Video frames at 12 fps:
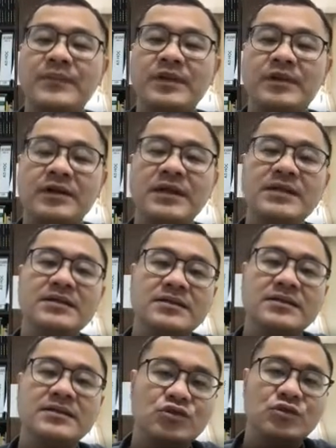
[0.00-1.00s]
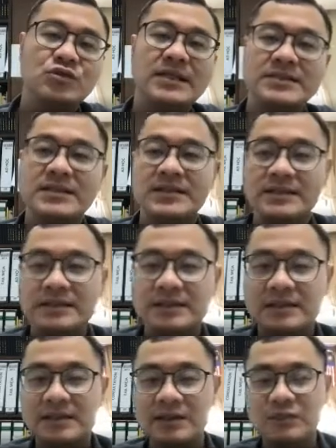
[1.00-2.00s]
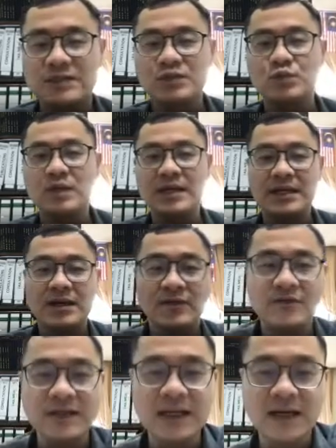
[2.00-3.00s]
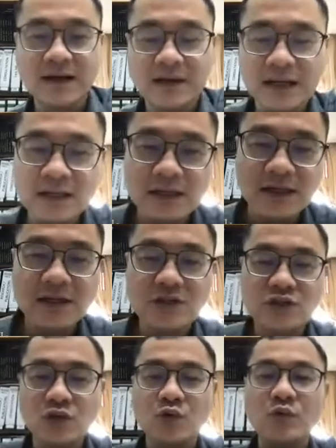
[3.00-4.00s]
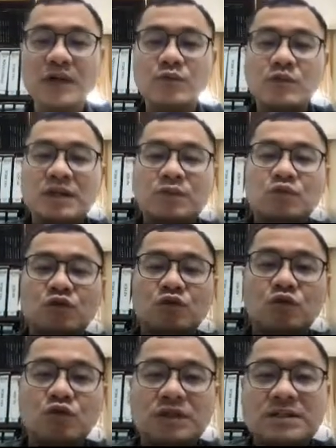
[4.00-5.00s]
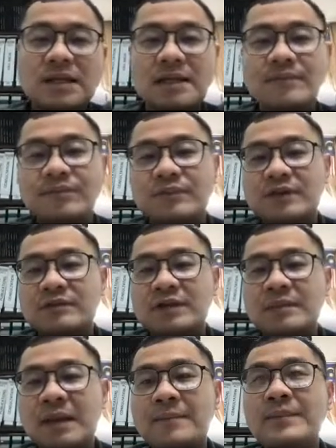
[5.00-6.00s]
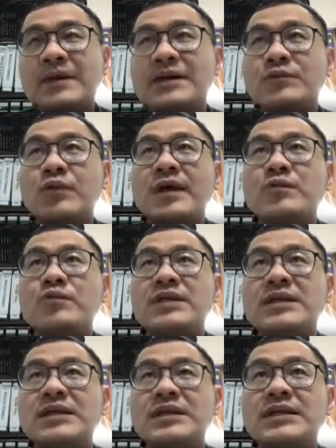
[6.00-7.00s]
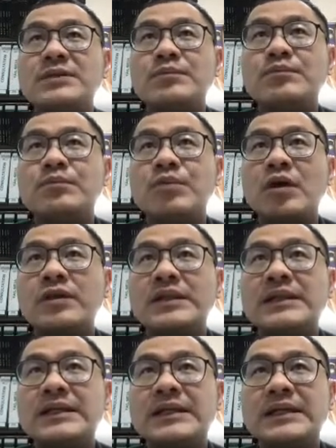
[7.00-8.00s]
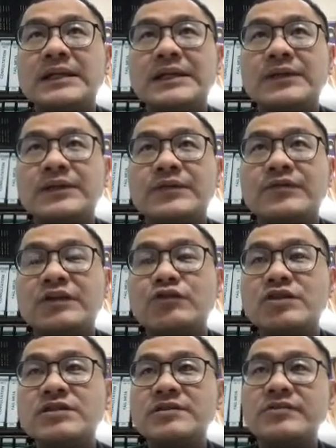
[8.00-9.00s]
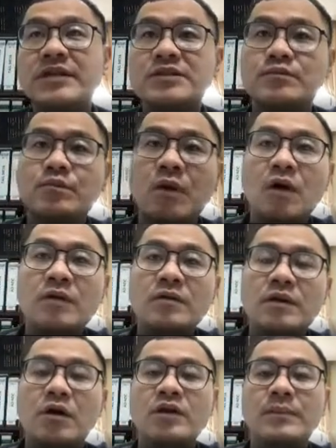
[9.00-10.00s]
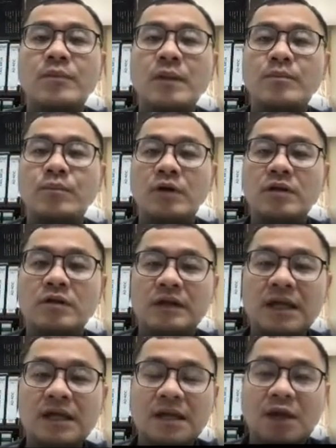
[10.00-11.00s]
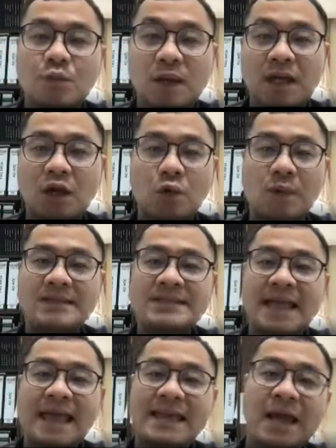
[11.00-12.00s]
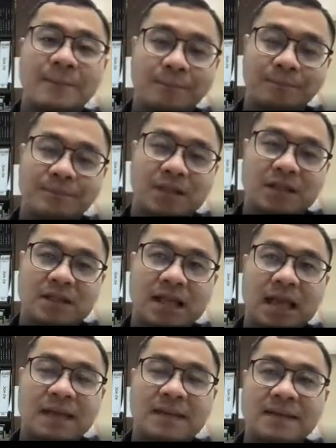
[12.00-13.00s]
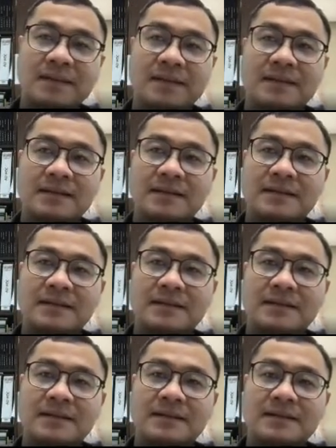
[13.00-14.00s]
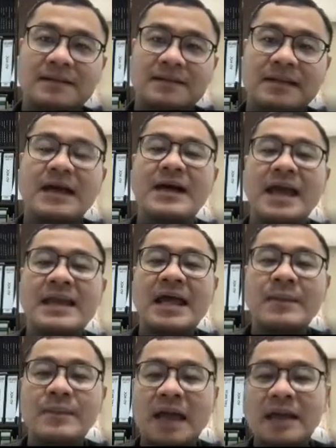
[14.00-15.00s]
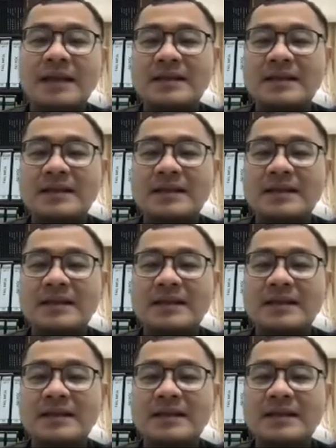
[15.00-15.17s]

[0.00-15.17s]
Okay, so that is the reverse way of it lah. Okay, so what we would do is that, remember when we plot the frequency response or the butt plot, okay, we can always add up and add up at